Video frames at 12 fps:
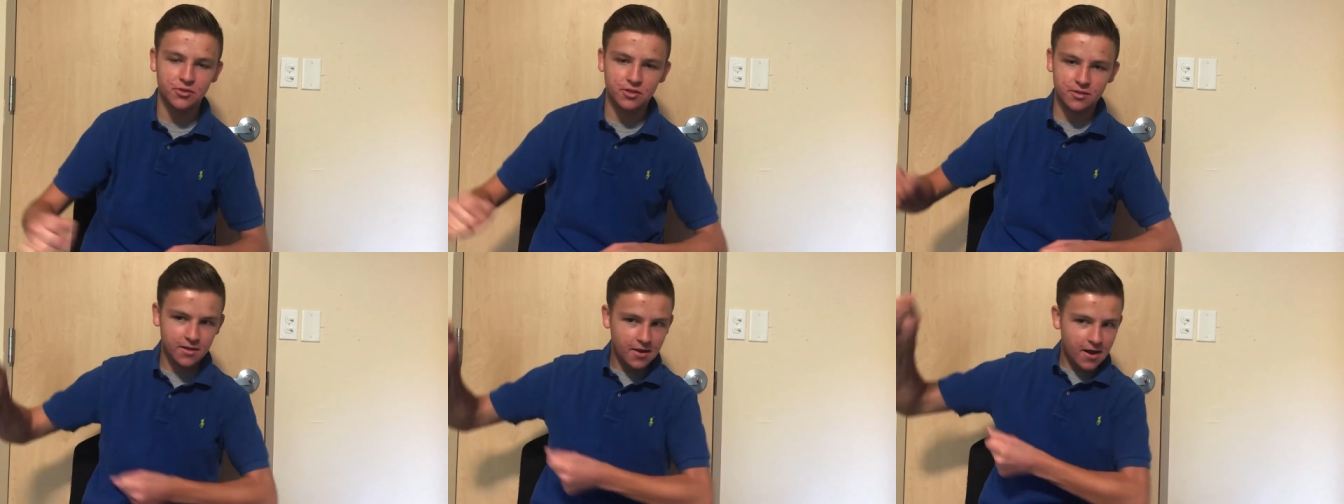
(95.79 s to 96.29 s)
was
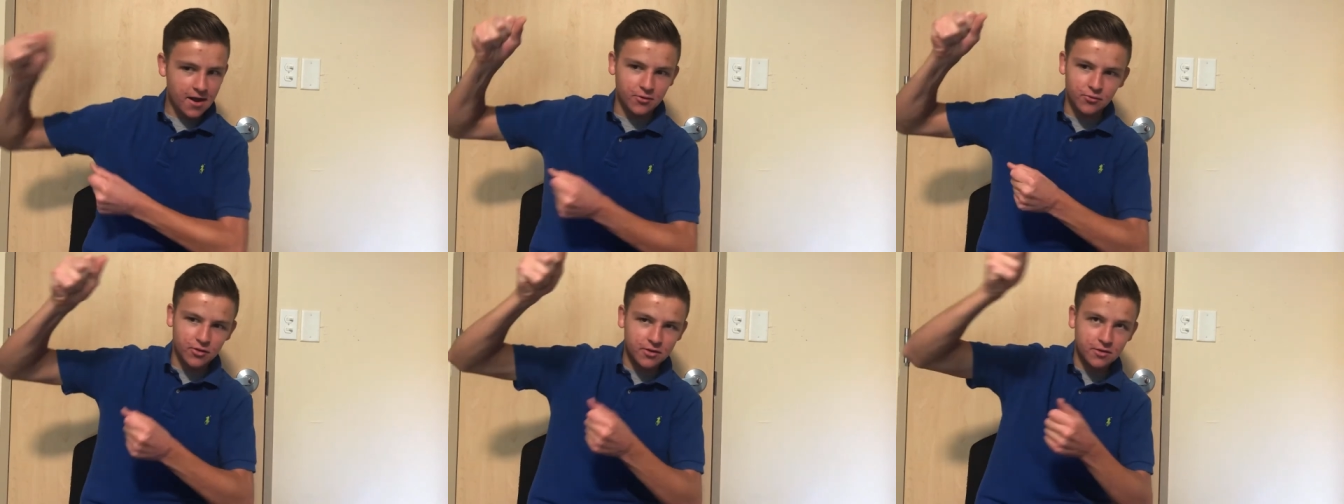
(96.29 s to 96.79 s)
just,
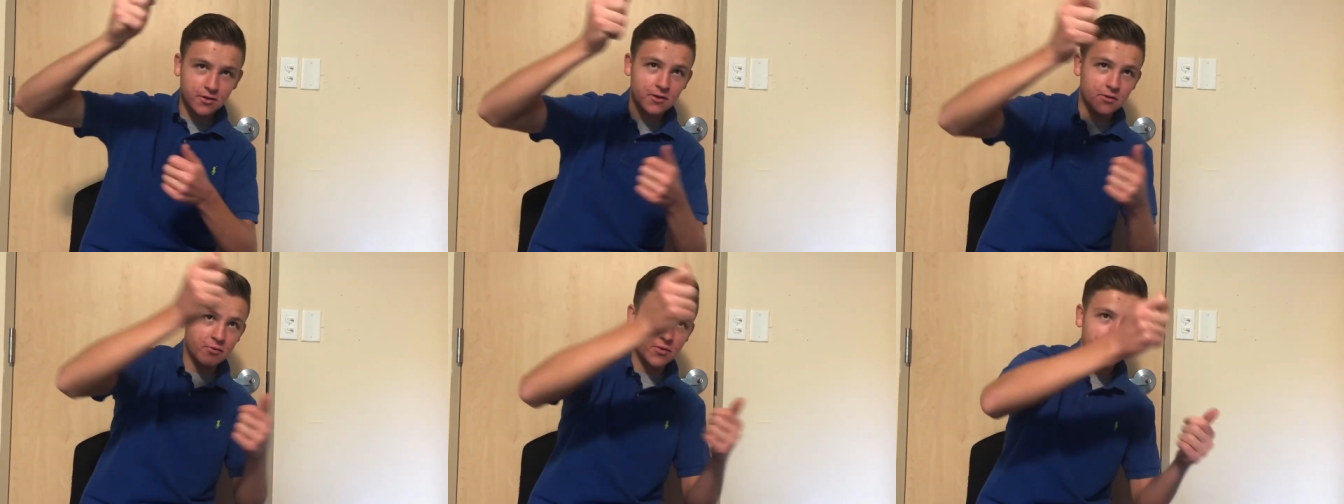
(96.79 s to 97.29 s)
I run
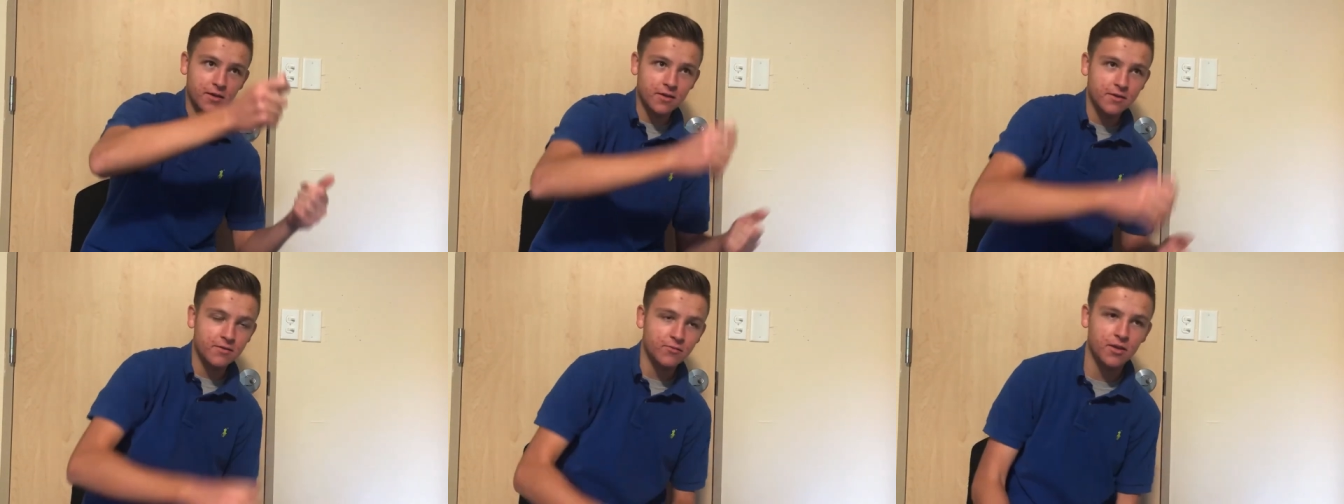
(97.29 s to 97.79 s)
along with
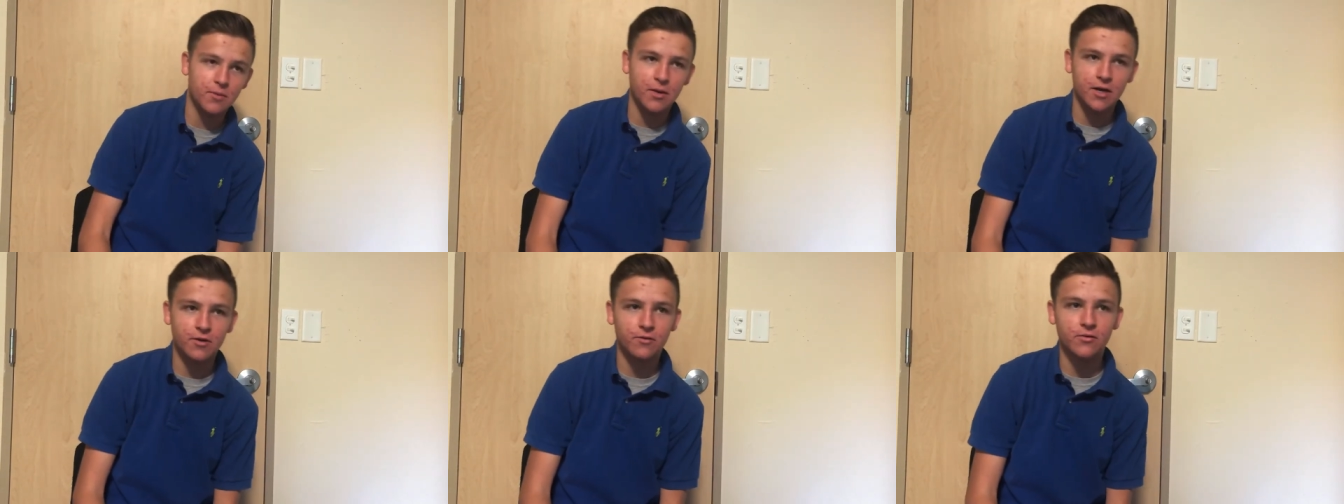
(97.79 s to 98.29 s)
the with the
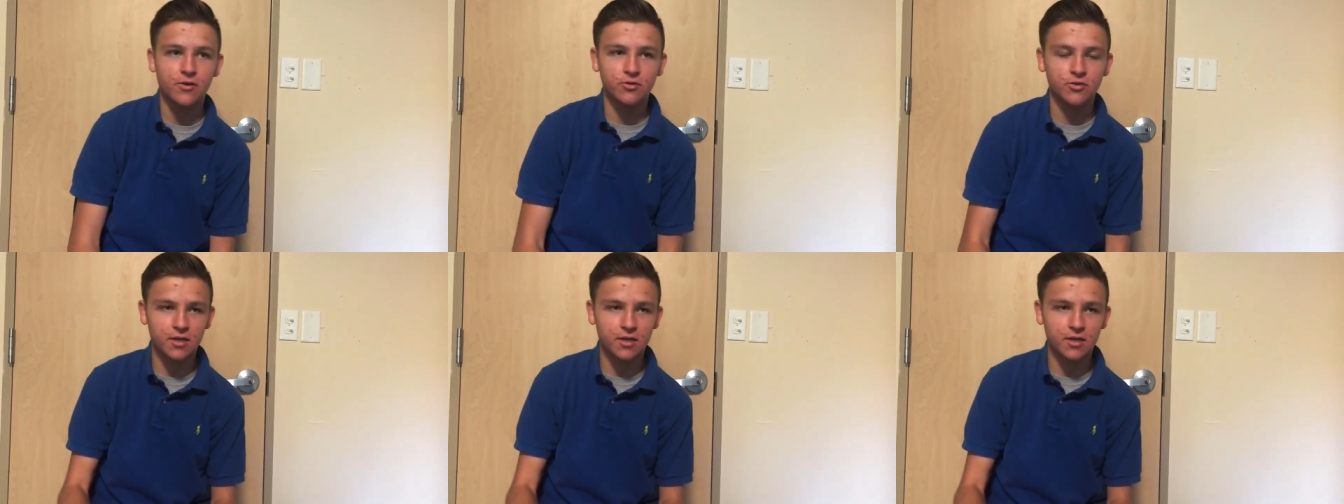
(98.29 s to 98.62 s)
microphone,